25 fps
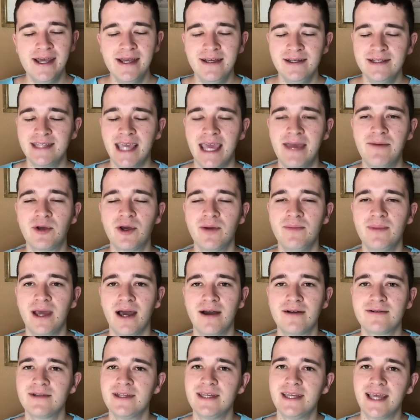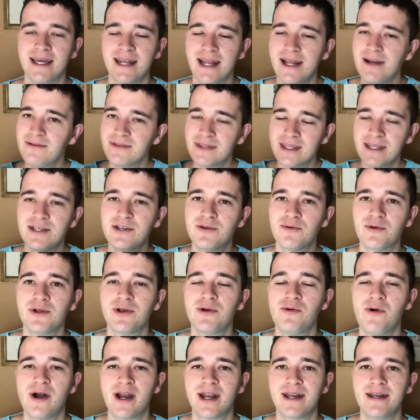this game could be ugly, and I don't think you really
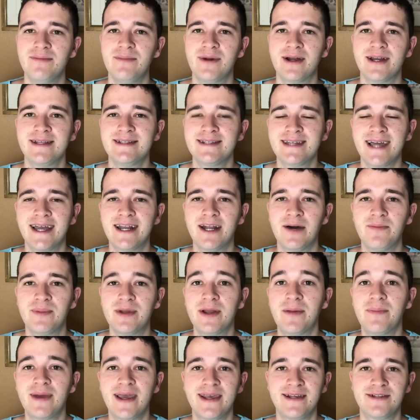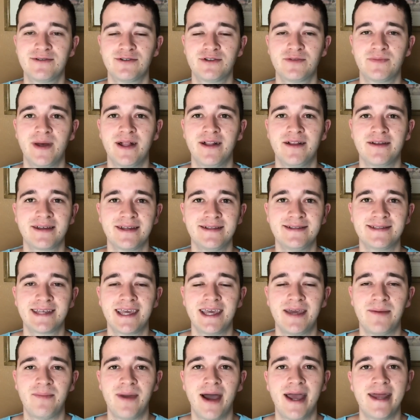want any money tied up in a Pacers-Pelicans
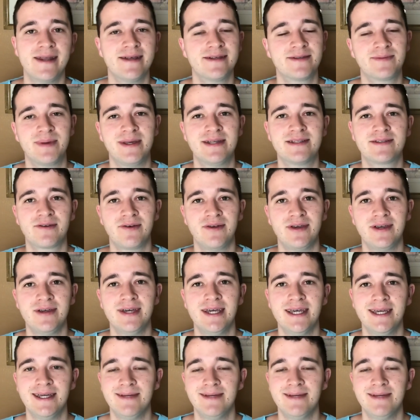game minus basically